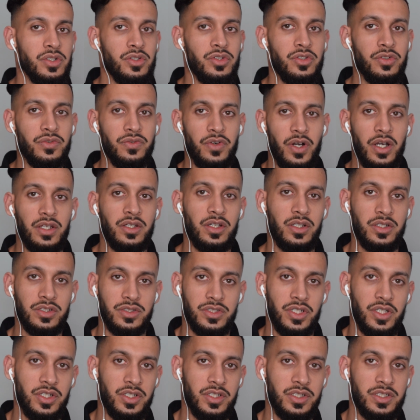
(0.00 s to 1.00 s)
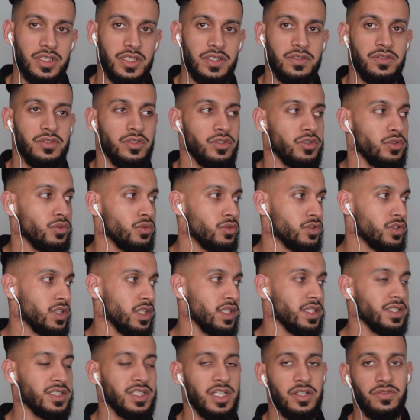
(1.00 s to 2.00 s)
you find alternatives. You
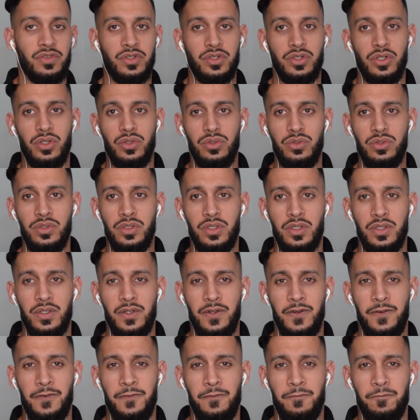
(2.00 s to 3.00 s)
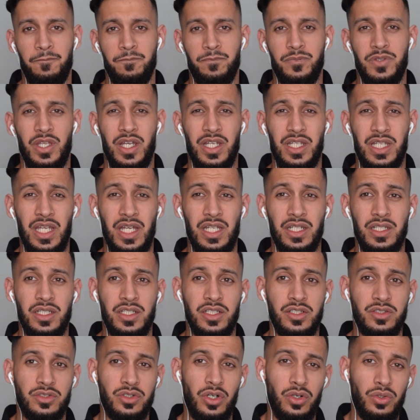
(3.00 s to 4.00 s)
set yourself a goal. Again,
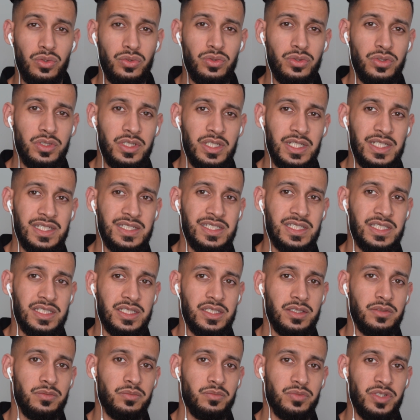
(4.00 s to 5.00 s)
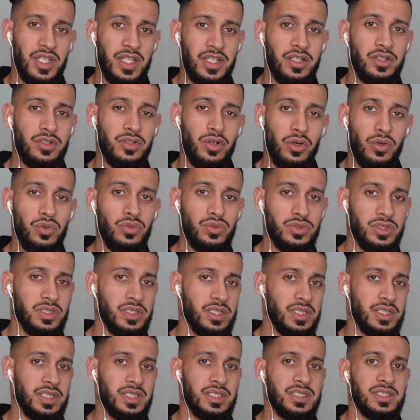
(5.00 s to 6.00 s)
setting
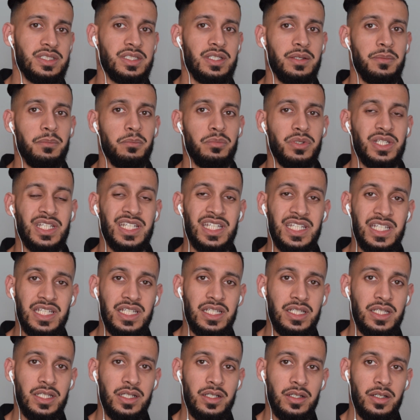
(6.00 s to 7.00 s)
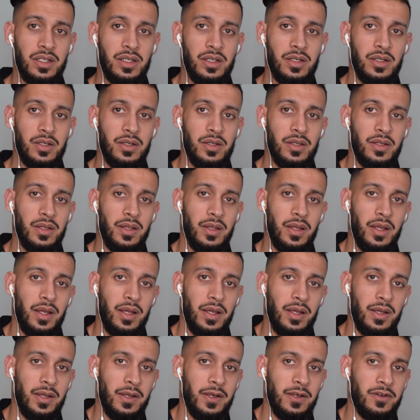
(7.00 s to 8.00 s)
goals is the key
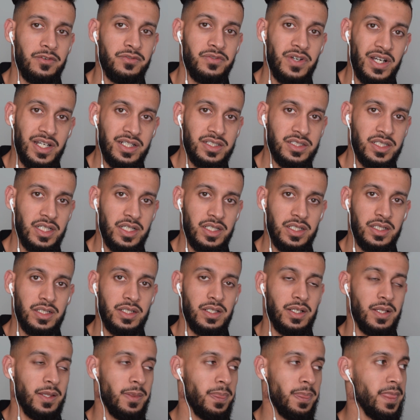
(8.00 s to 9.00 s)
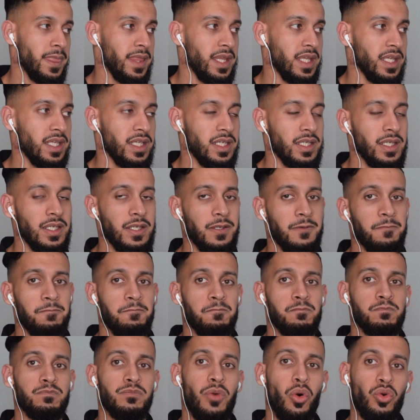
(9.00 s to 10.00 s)
factor in
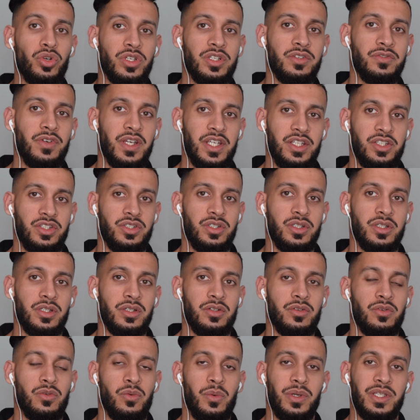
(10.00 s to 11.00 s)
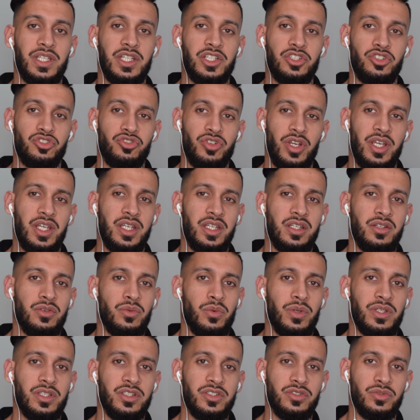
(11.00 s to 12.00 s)
motivation, whether it's
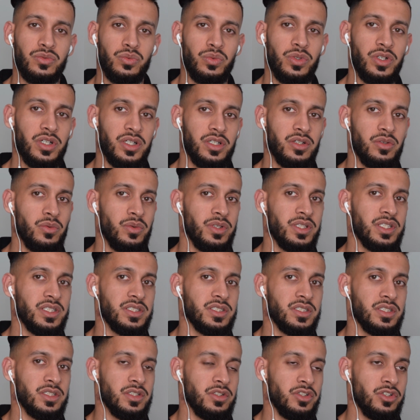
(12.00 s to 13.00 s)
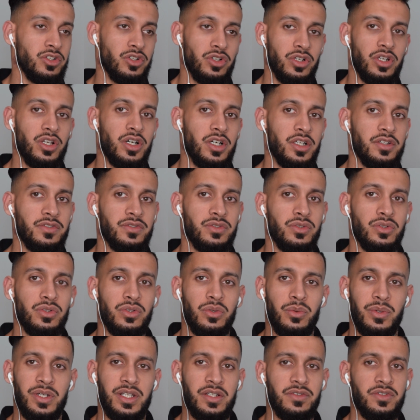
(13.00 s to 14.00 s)
training, whether it's work, whether it's your life
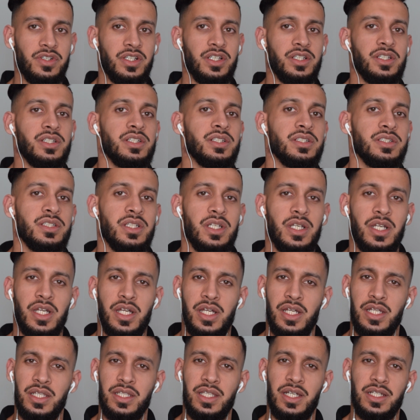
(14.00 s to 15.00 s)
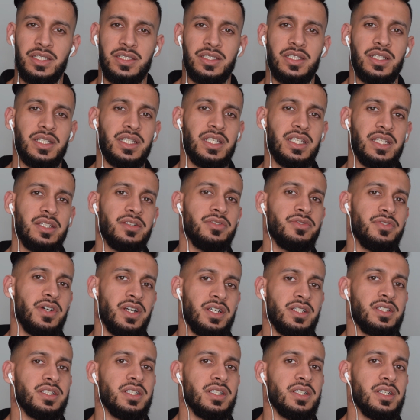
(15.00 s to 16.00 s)
or whatever it is. That's the key
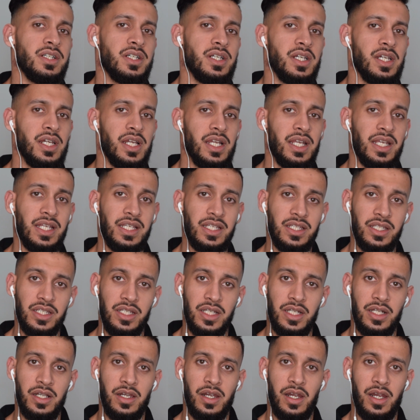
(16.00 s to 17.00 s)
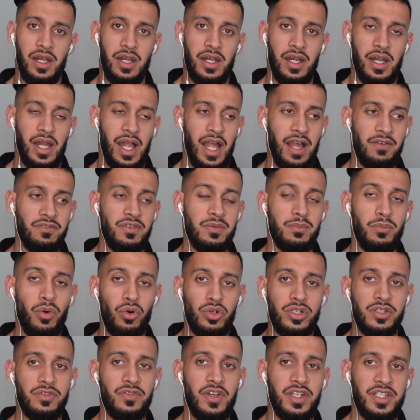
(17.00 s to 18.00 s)
factor in having
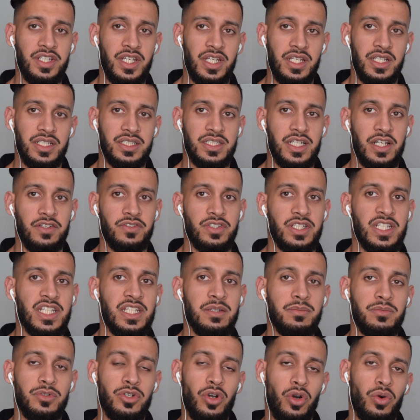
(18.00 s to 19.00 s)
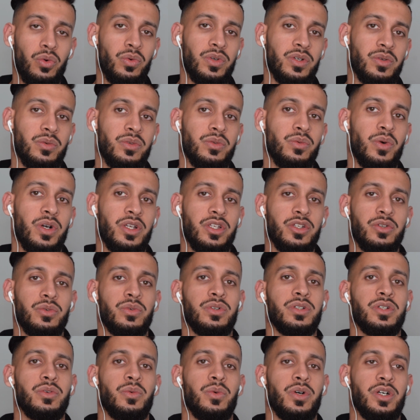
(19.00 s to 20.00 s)
motivation in yourself to keep going with what you
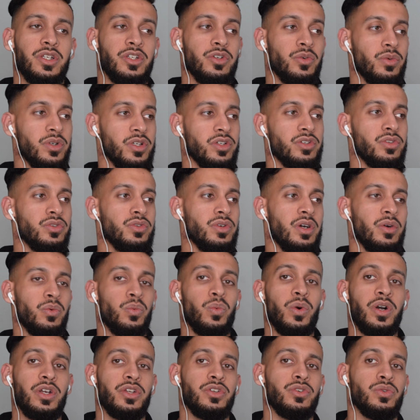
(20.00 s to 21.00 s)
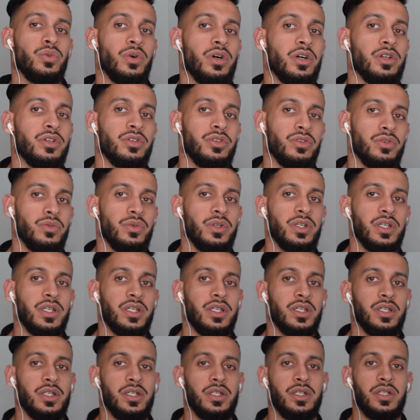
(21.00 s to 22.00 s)
want to do and what you are doing,
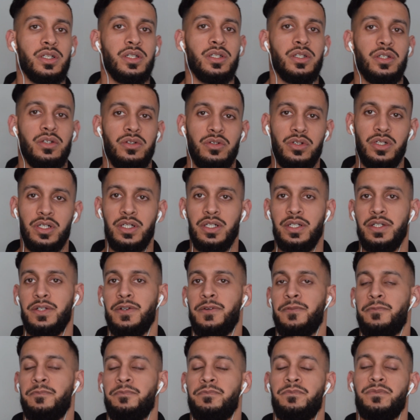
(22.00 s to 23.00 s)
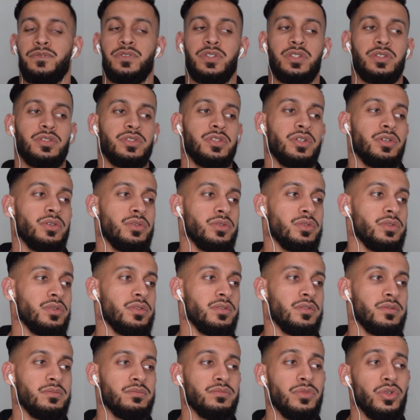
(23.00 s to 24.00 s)
right? So
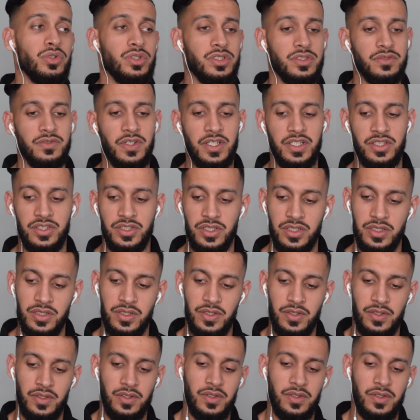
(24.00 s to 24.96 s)
motivation,